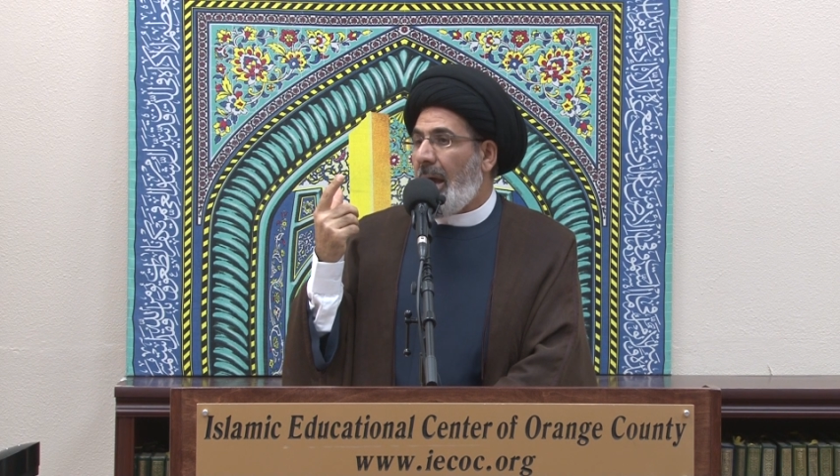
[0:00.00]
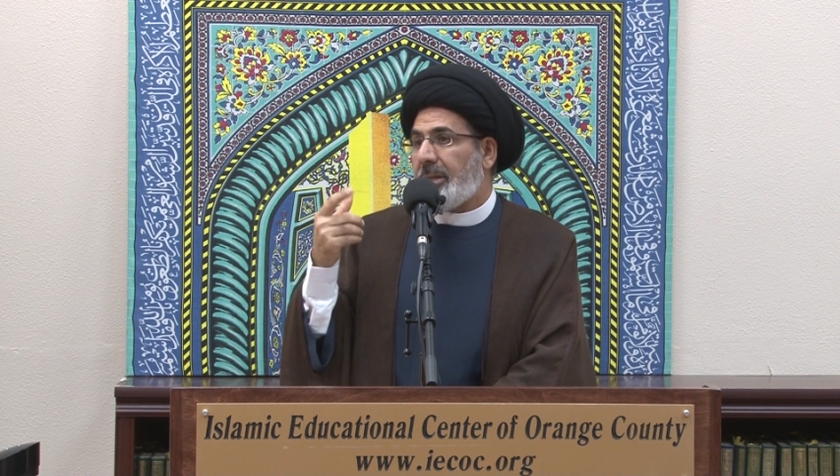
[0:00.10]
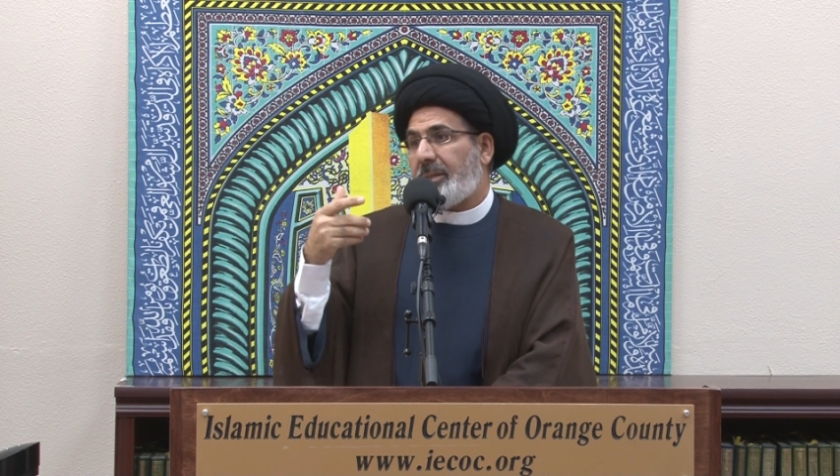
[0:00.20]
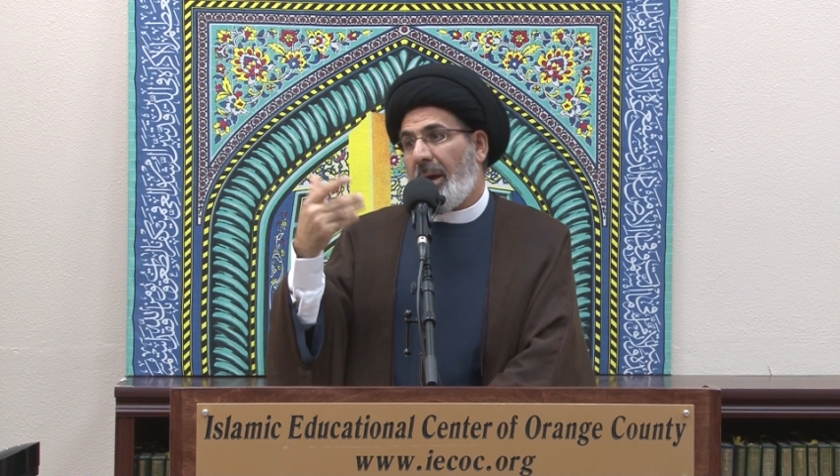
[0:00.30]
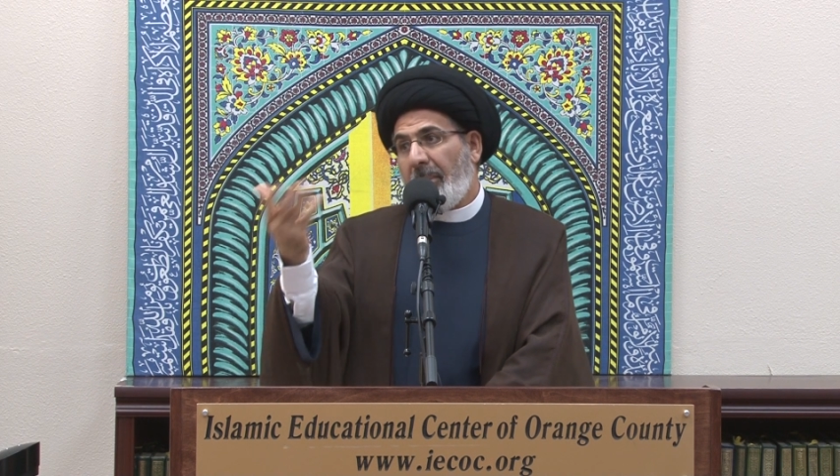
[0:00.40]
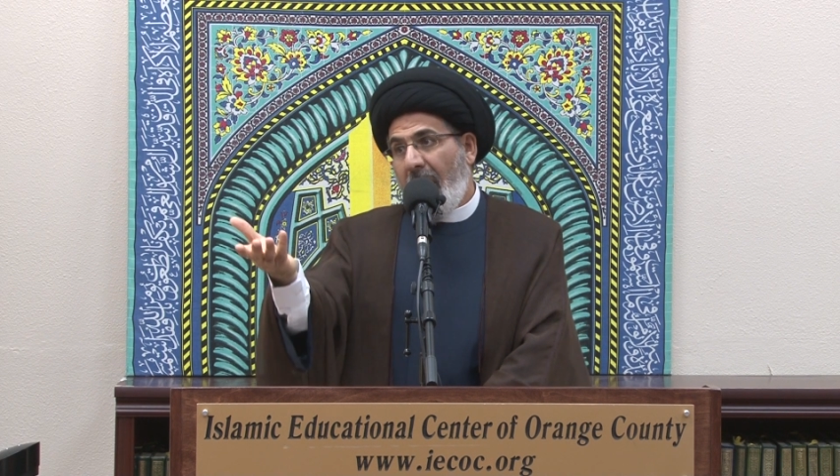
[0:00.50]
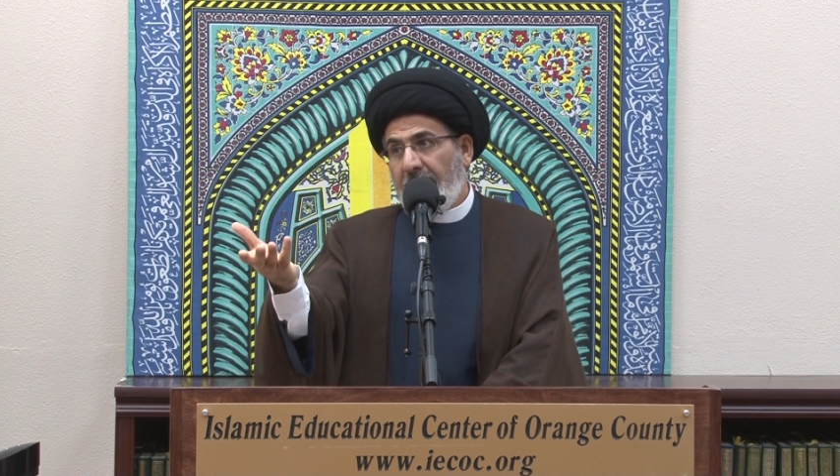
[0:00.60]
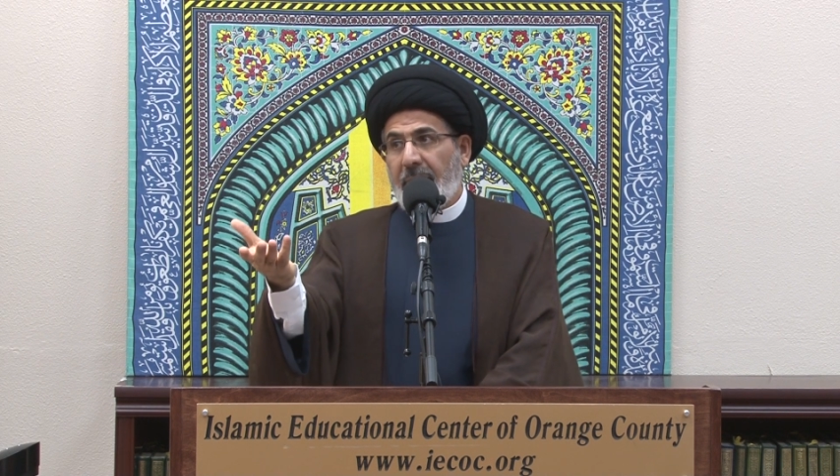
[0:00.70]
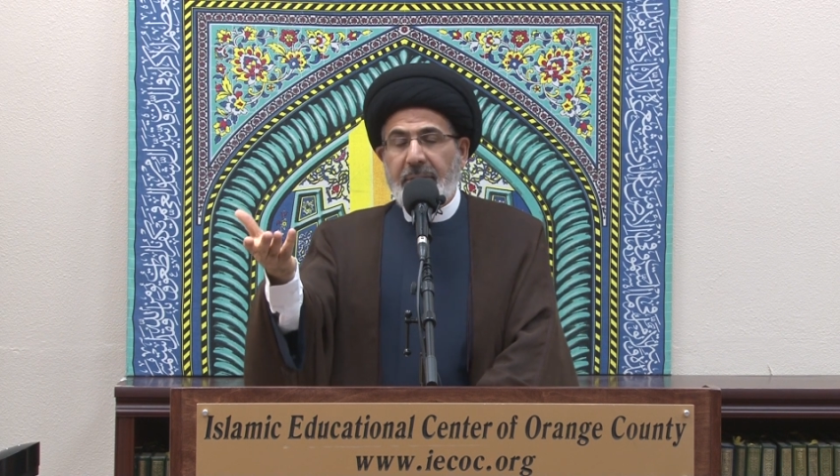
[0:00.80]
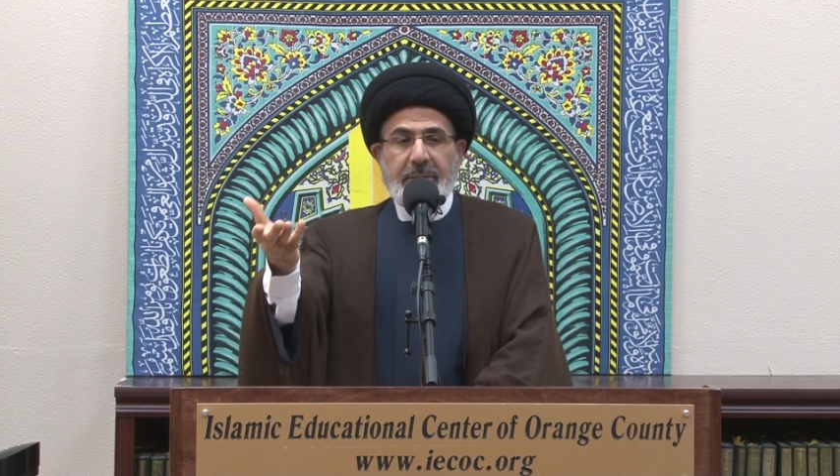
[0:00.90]
And some
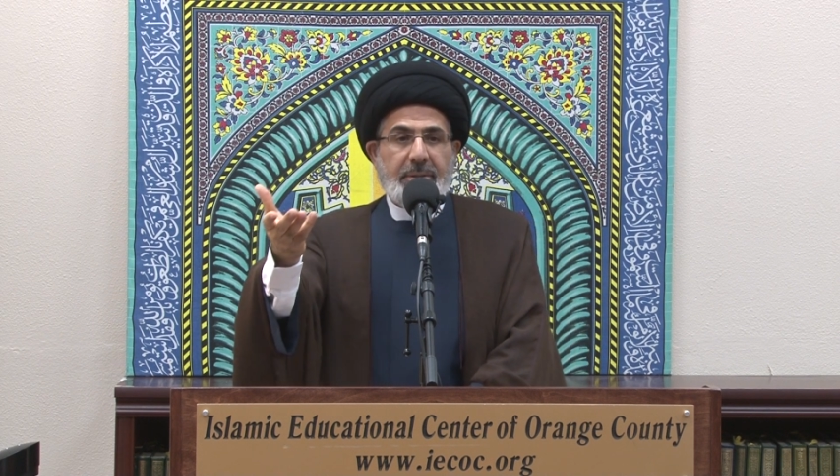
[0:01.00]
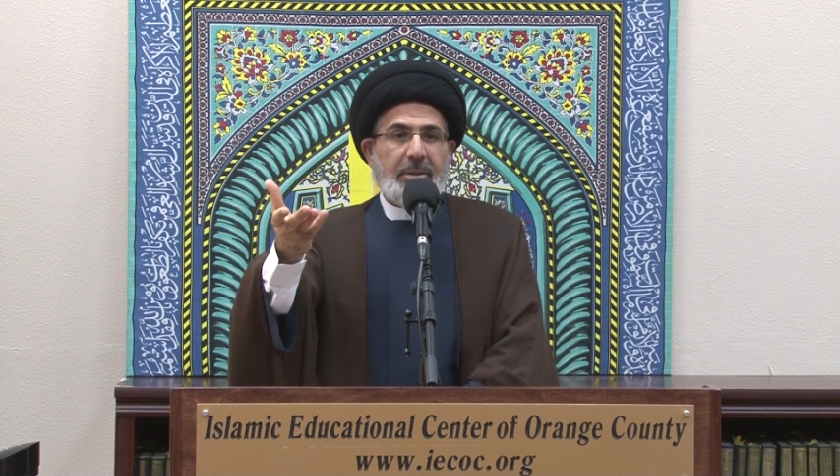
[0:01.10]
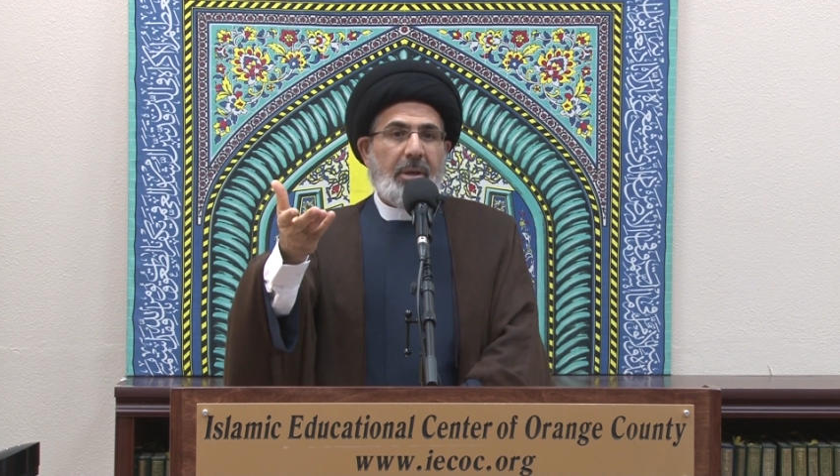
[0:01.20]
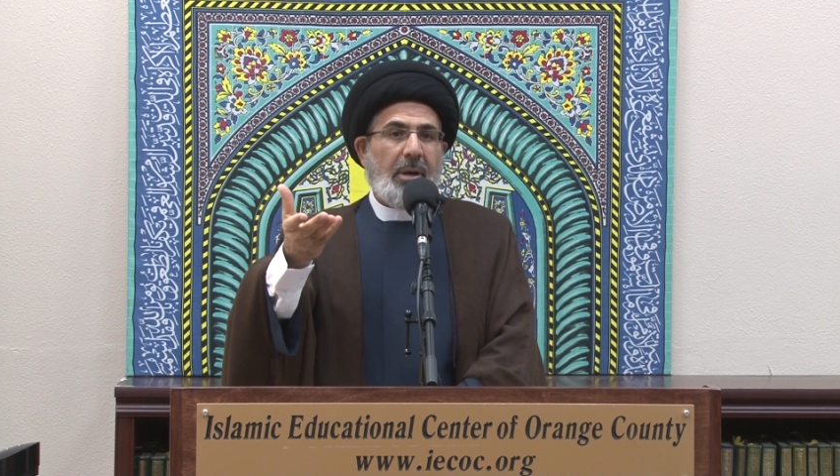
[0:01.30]
others